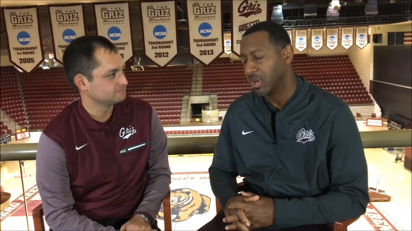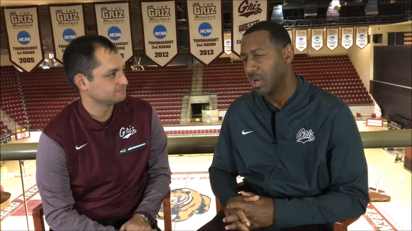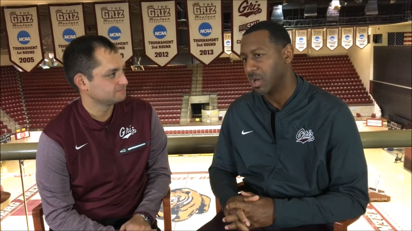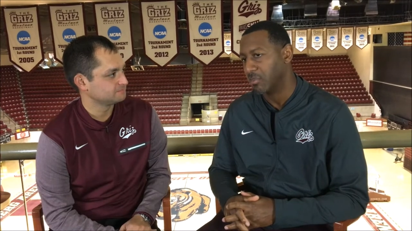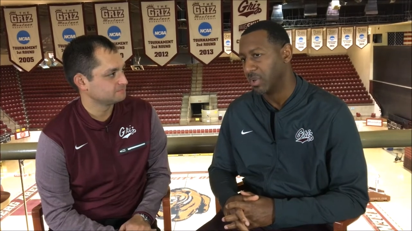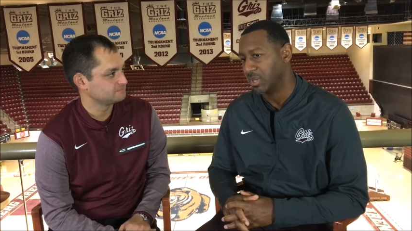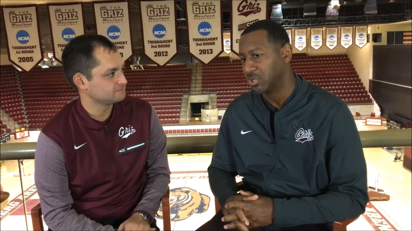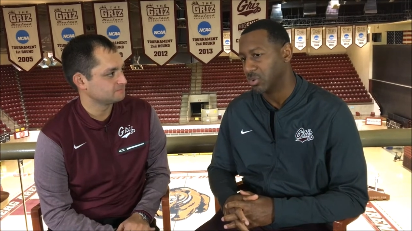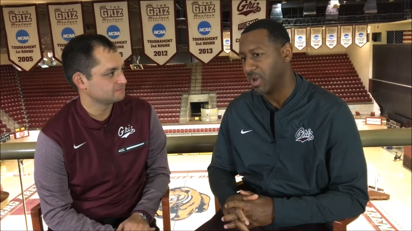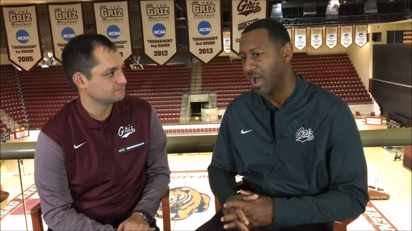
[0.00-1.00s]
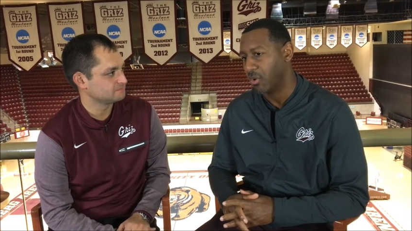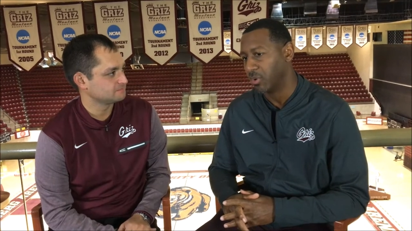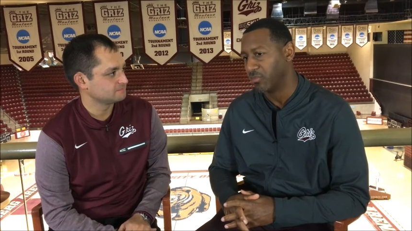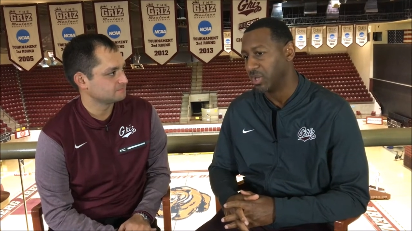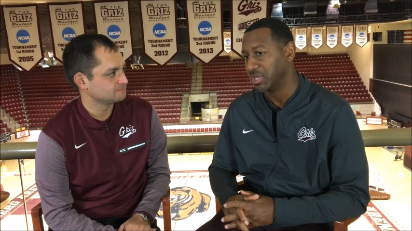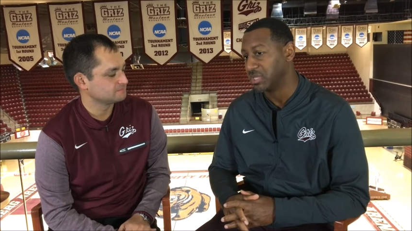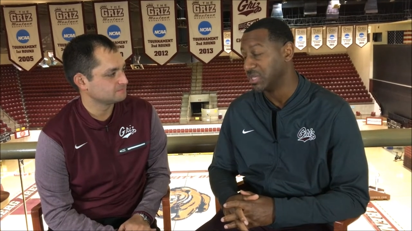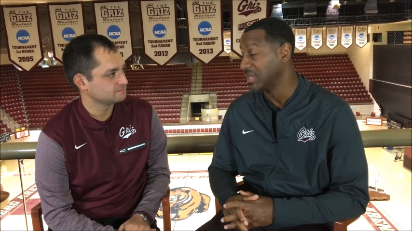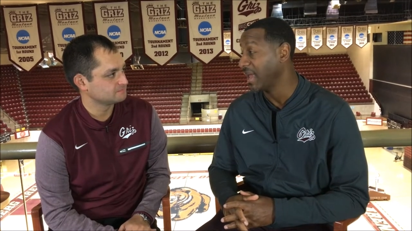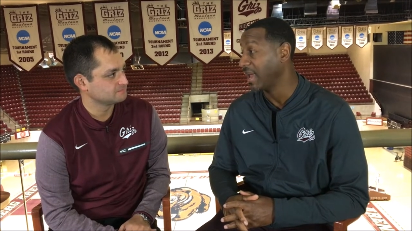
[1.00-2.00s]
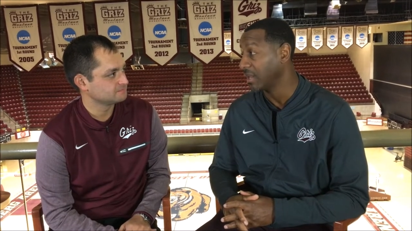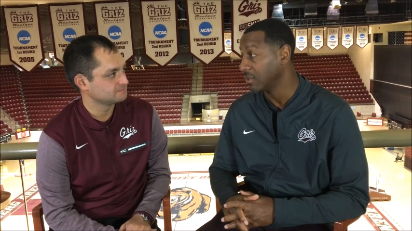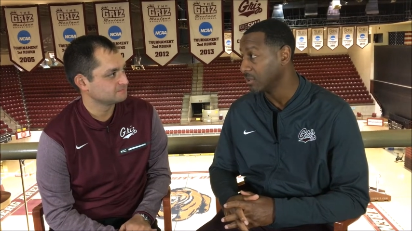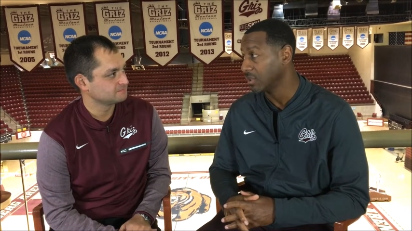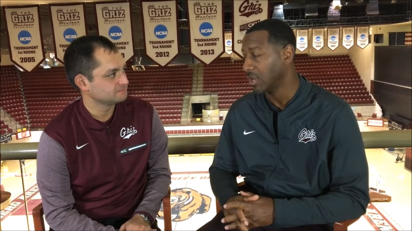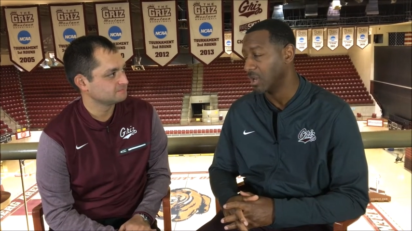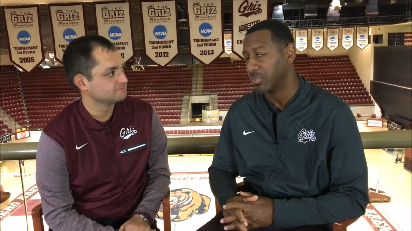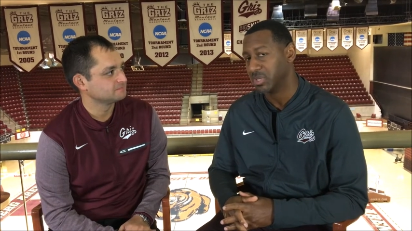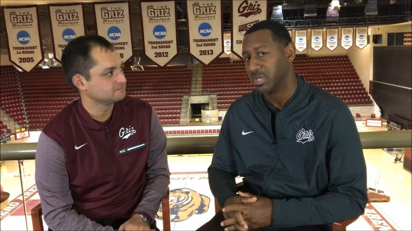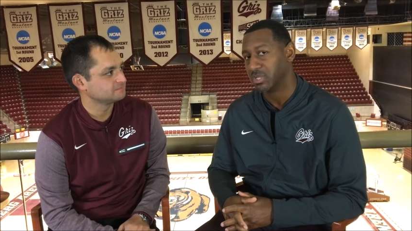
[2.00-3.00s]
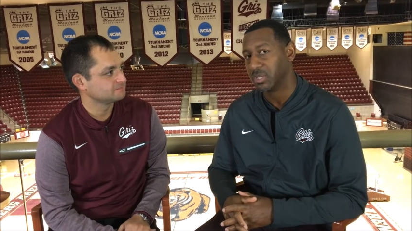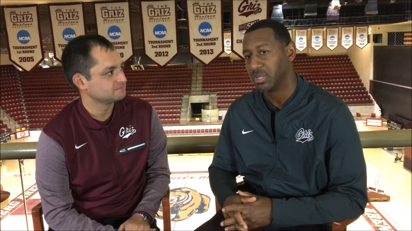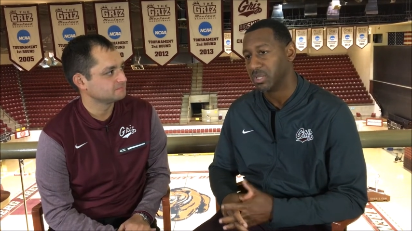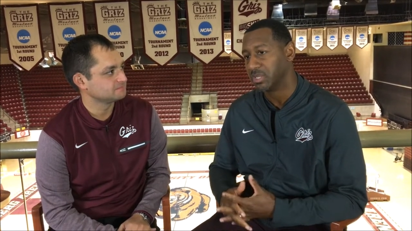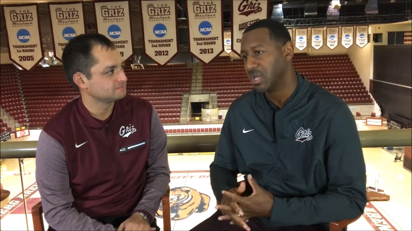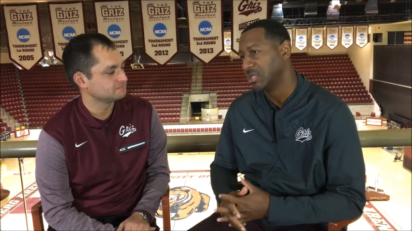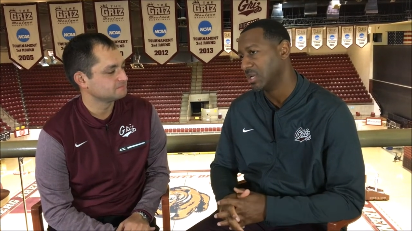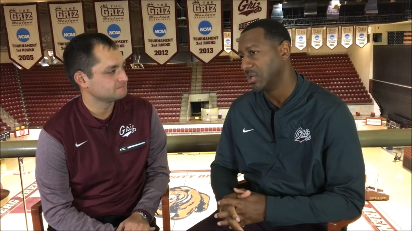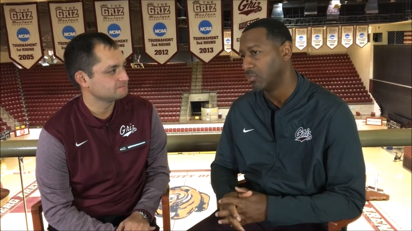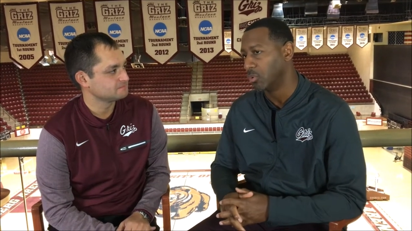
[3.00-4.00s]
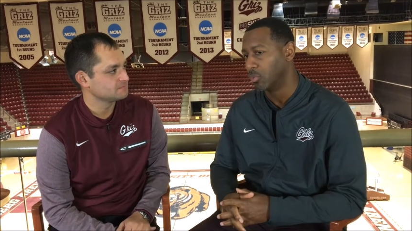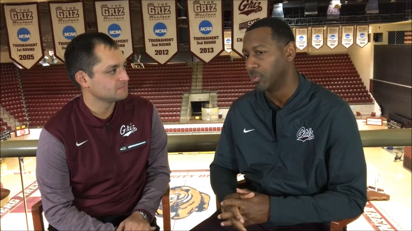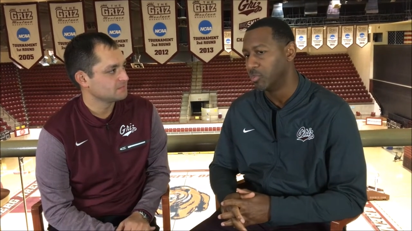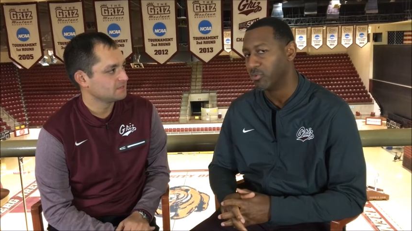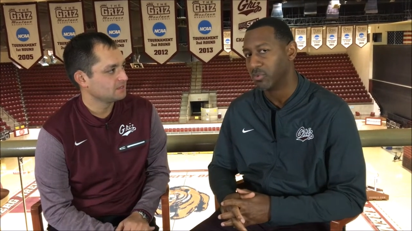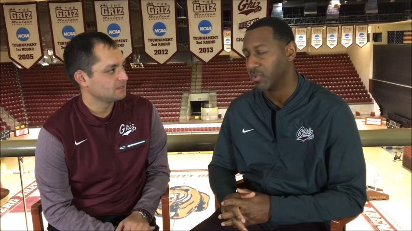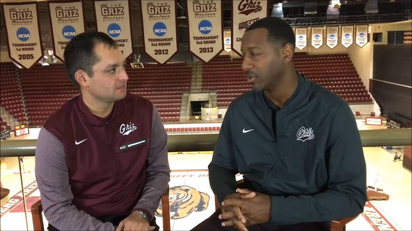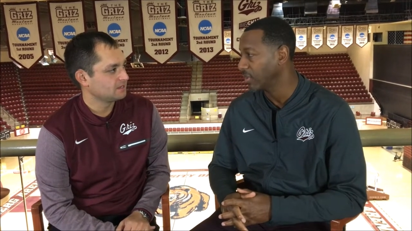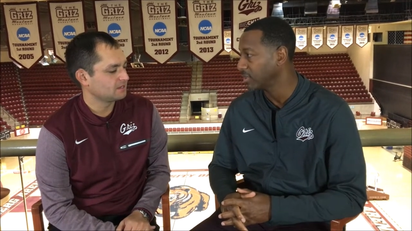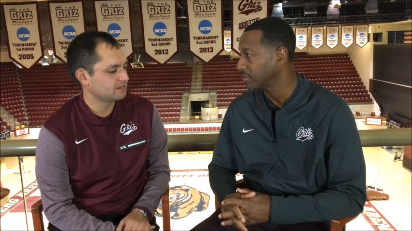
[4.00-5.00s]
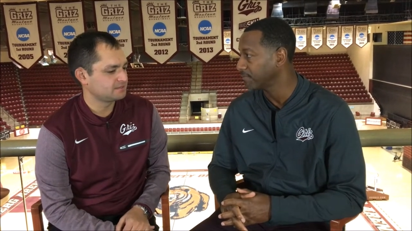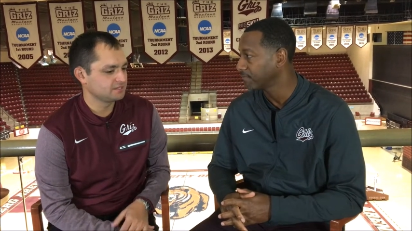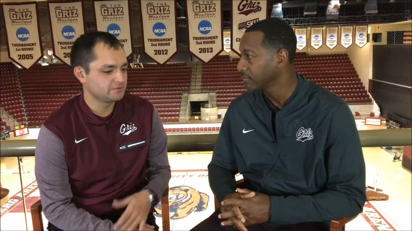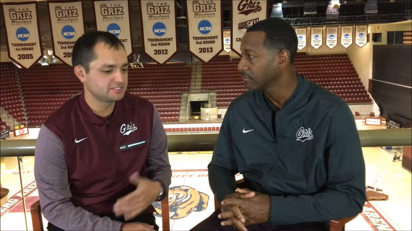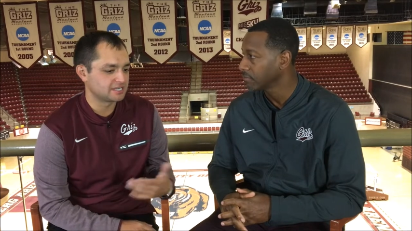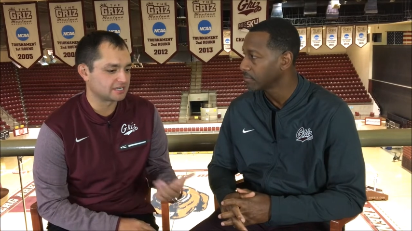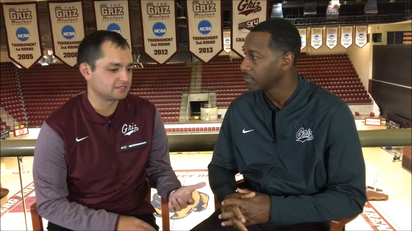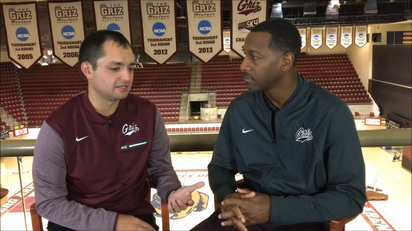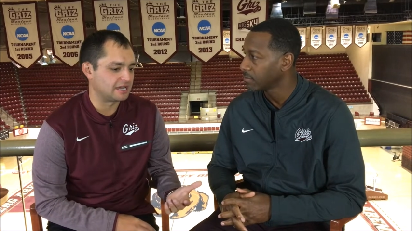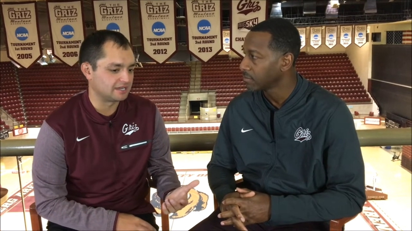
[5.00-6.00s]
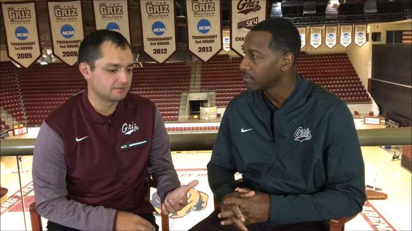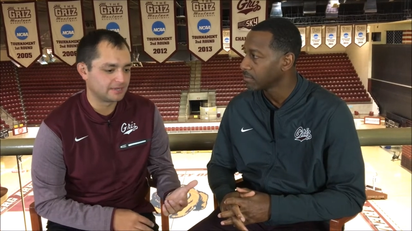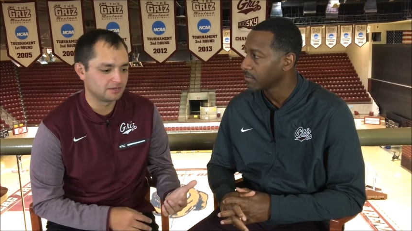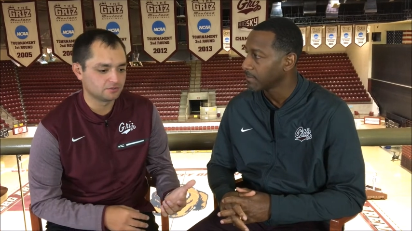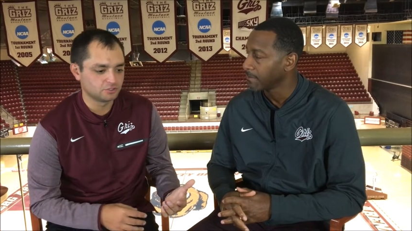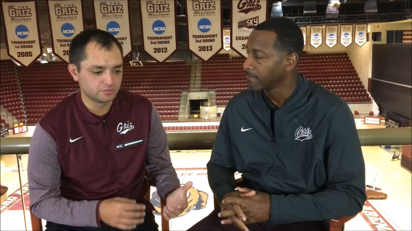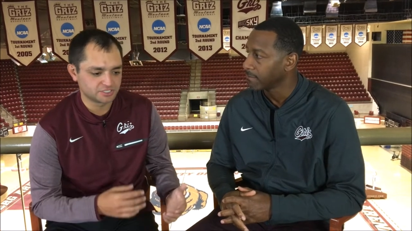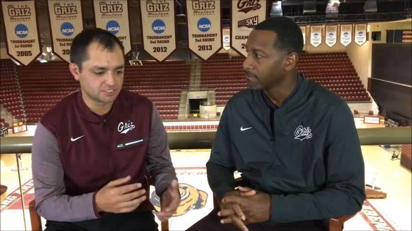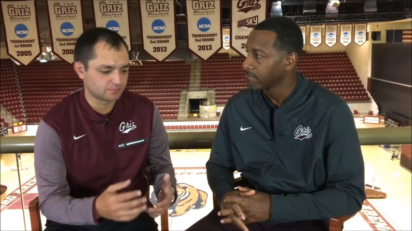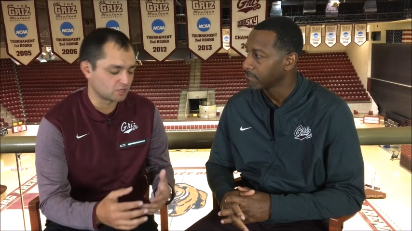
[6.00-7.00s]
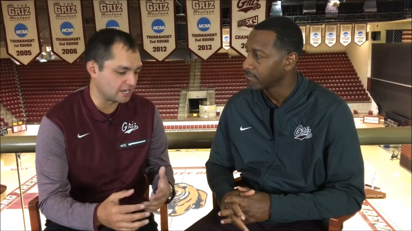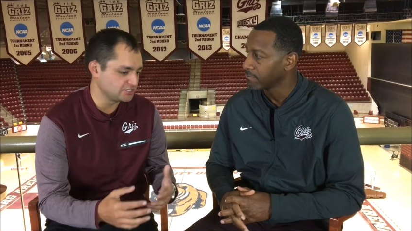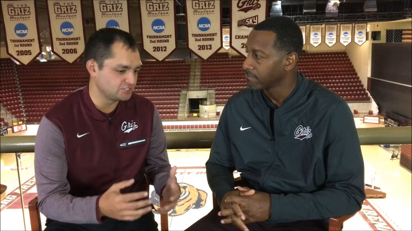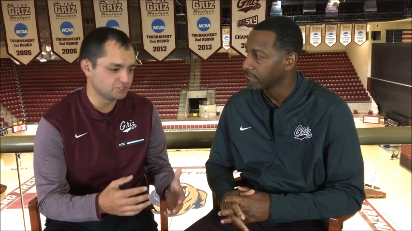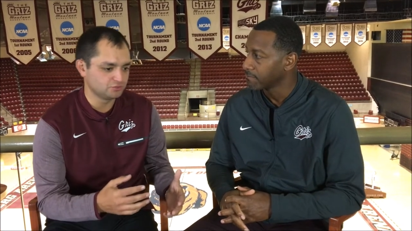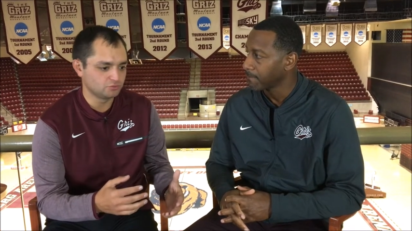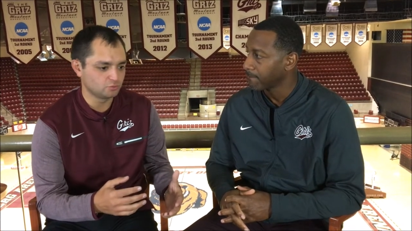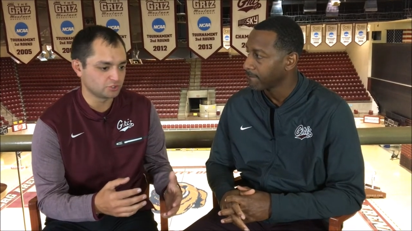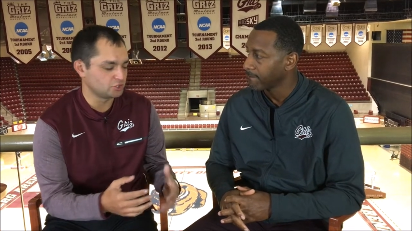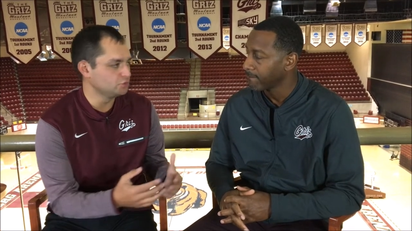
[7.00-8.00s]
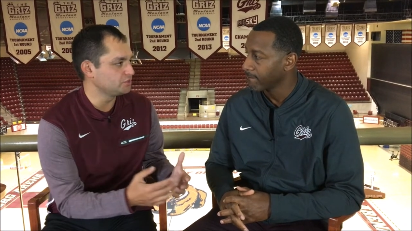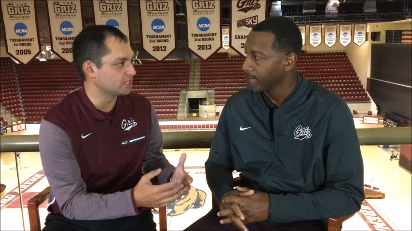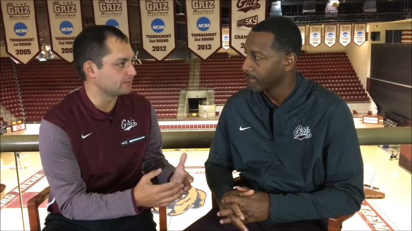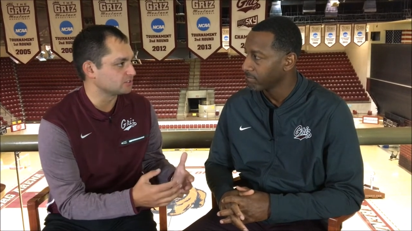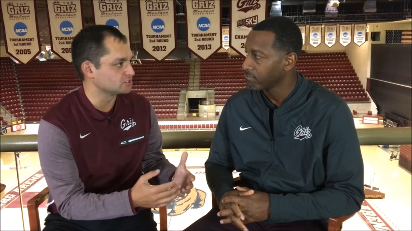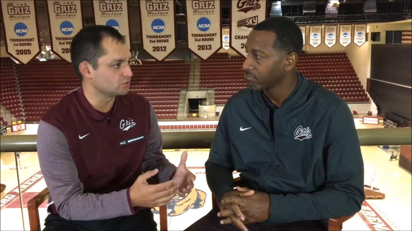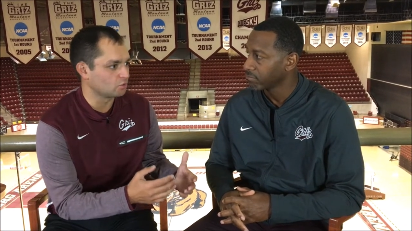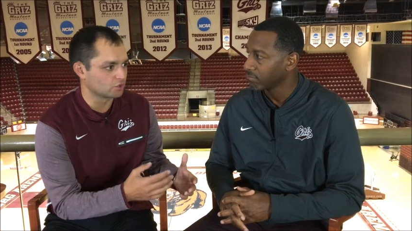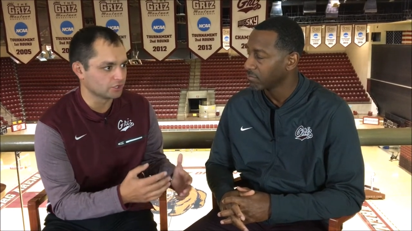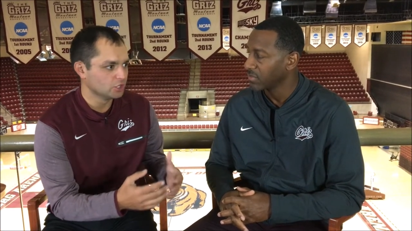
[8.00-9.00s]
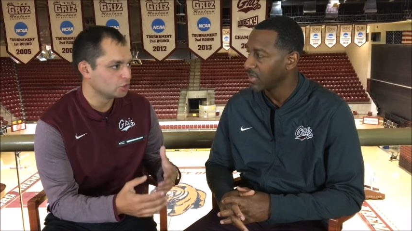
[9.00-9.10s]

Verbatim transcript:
Speaker 1: Um, and so now, if we can sustain the competition
Speaker 2: and the intensity, we'll, we'll, be moving in the right direction. I think we talk a lot about who has surprised you with newcomers or